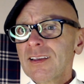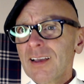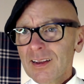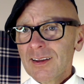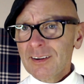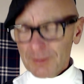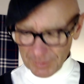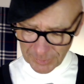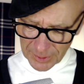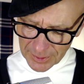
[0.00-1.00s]
I don't
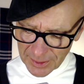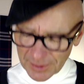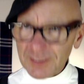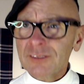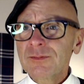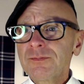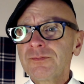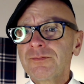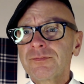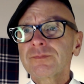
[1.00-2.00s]
remember. Let's see.
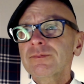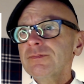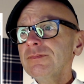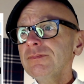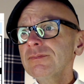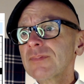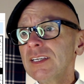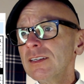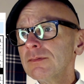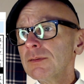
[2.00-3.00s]

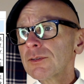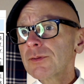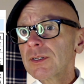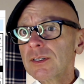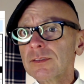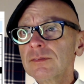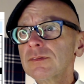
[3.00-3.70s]
You don't remember, sweetheart?